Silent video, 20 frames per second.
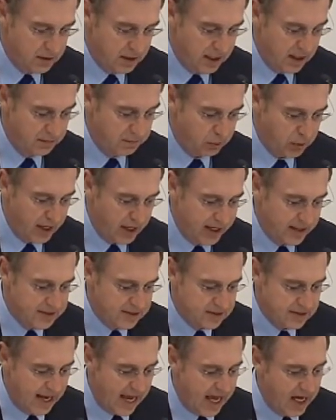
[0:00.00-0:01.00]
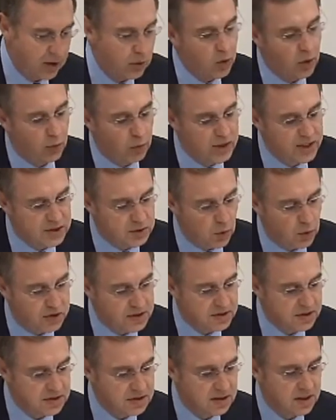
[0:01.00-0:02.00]
in place adequate
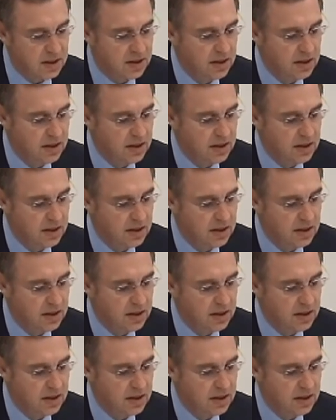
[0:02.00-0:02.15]
resources